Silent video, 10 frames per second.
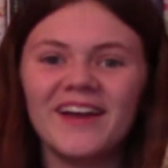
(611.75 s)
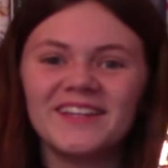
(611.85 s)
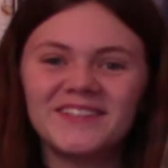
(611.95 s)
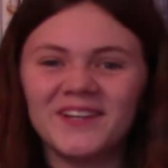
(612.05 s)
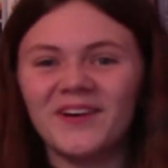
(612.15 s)

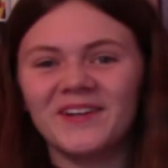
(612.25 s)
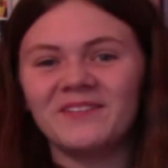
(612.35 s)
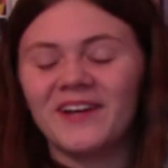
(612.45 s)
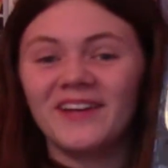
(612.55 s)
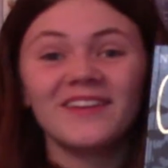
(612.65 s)
So
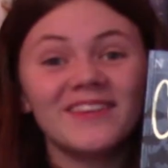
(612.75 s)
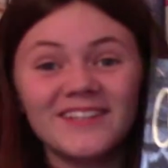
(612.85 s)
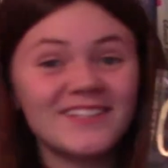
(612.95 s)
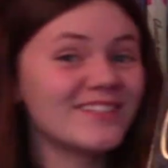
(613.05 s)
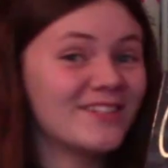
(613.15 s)
anyway,
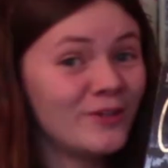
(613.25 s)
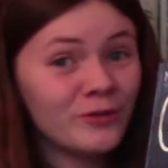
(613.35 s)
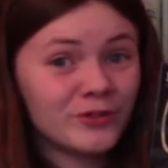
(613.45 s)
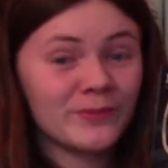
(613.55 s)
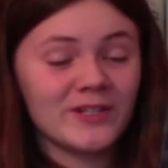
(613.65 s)
this is
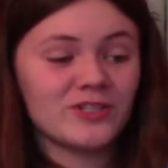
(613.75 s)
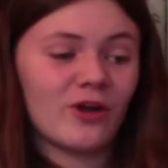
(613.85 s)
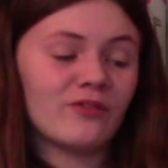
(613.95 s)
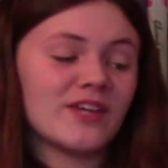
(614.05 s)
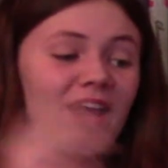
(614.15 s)
new to my
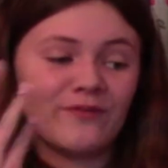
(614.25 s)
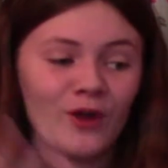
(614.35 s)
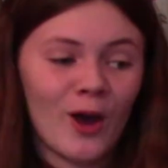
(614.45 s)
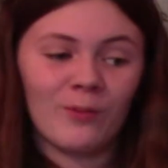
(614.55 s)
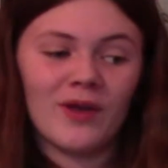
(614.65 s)
shelves. I have
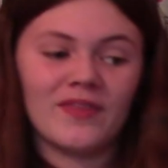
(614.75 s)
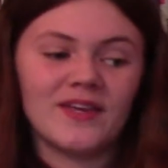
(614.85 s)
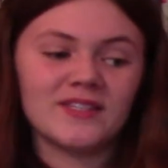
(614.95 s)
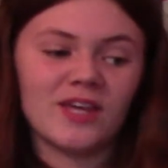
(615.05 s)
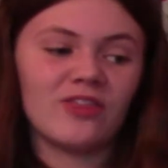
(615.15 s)
not read
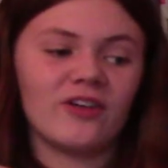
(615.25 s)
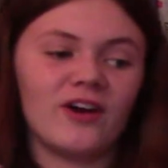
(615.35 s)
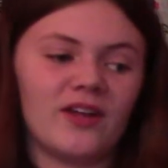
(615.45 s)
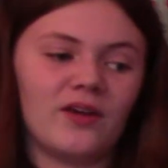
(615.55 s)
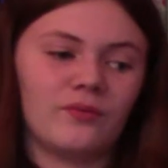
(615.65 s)
this. I
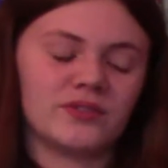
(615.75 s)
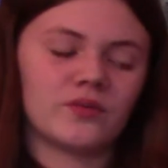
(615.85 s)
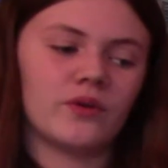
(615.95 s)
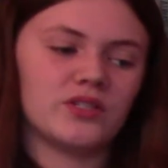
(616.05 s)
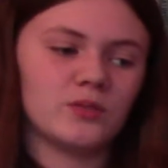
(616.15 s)
thought it was
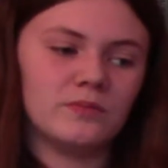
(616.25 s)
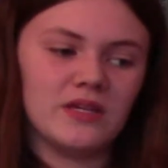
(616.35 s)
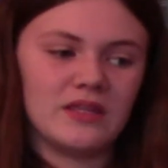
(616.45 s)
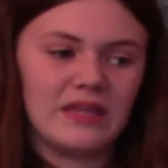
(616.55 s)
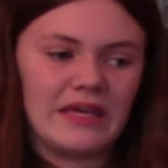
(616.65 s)
going to
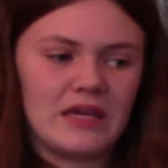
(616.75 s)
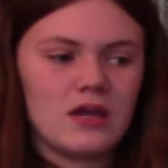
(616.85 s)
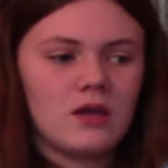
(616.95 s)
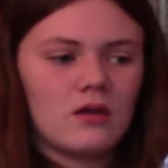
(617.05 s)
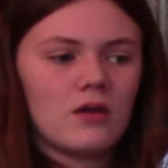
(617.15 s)
be the
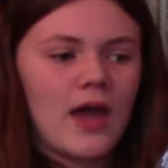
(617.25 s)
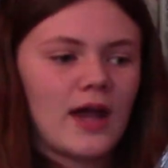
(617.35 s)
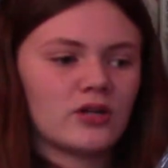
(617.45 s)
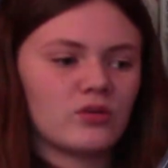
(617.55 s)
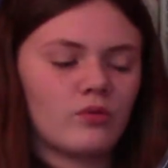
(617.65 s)

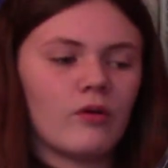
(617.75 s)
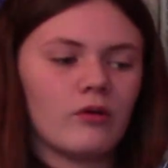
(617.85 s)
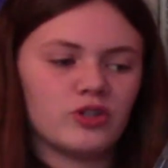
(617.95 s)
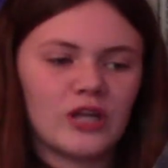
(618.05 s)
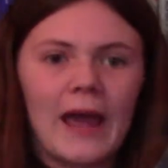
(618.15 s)

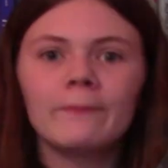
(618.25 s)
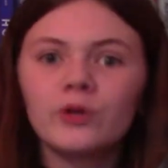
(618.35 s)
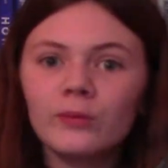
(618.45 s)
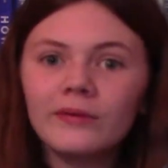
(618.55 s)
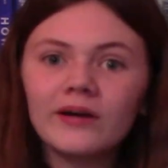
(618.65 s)
actual
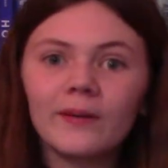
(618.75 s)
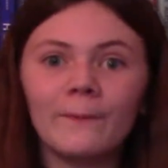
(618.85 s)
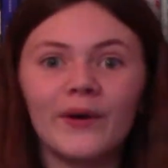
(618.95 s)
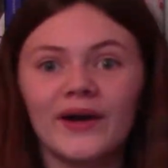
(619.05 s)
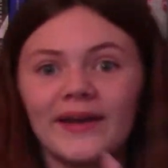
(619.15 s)
chapter book,
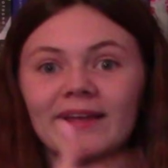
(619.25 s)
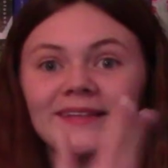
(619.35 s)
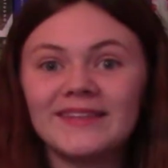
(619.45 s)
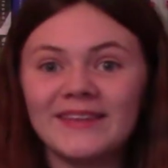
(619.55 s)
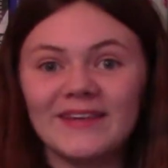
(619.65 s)
but
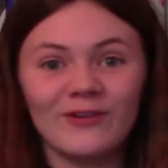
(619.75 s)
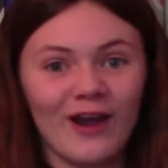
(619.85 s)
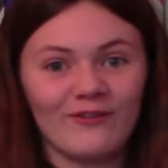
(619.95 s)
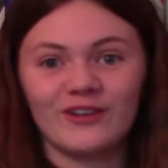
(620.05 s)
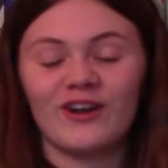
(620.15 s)
it's the
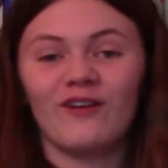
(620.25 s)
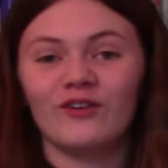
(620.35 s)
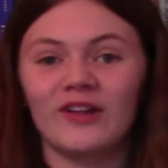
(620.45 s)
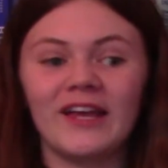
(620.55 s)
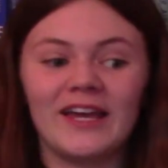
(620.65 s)
graphic
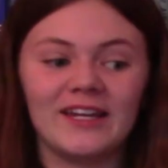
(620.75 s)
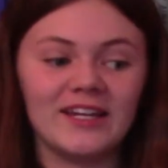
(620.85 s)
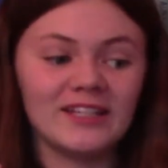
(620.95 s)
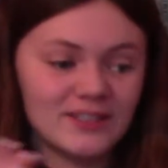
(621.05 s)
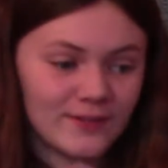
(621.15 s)
novel, and
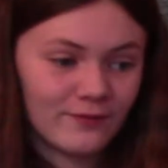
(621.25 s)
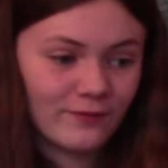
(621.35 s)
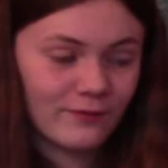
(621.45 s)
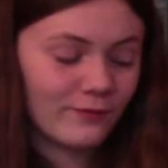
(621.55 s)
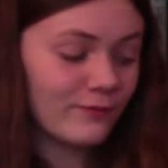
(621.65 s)
it is
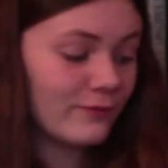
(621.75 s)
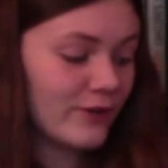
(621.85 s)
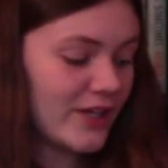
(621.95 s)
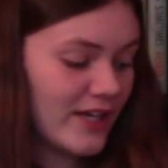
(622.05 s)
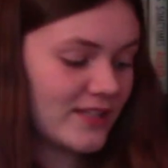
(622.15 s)

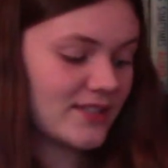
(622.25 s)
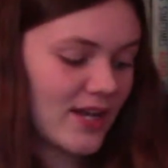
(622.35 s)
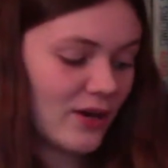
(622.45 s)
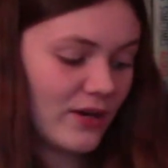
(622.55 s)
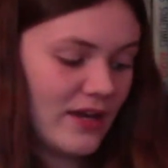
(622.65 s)
freaking
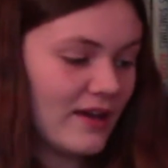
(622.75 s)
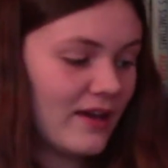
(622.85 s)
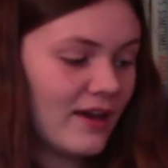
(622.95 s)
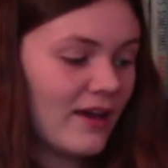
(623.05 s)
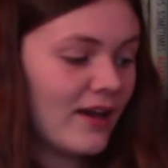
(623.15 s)
scary.
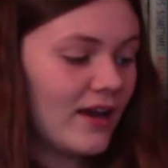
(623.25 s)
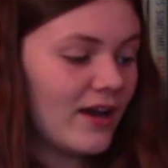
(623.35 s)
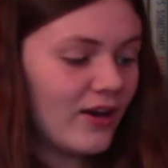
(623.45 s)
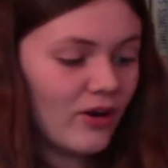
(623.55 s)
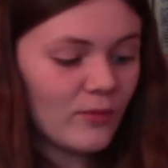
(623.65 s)

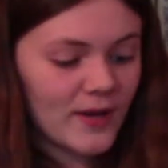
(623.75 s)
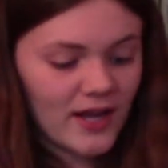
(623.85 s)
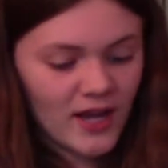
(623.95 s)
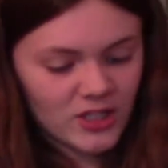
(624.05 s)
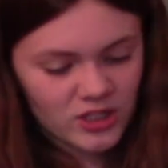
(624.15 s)
Oh my
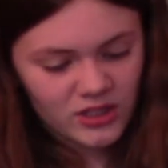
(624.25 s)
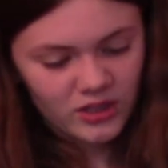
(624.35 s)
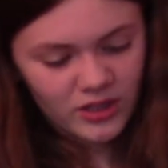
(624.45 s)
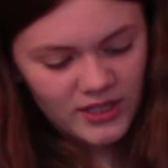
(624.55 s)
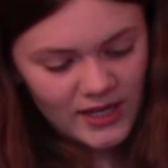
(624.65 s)
gosh, just
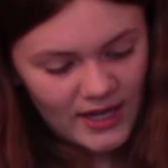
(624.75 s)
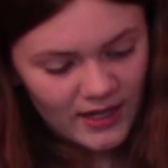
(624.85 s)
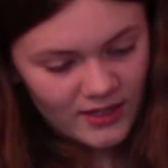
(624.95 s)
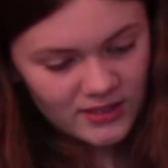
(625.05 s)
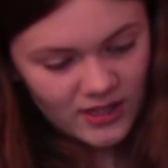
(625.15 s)
looking at
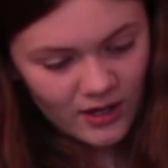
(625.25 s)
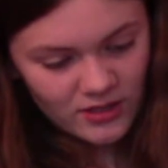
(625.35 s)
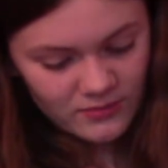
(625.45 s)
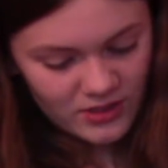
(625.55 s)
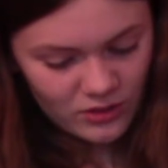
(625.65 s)
it scares
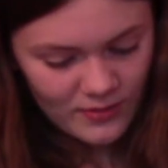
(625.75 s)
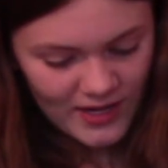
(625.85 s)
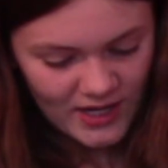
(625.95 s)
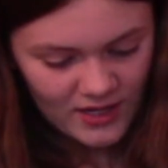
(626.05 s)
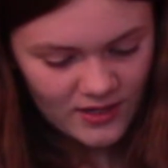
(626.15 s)
me so bad.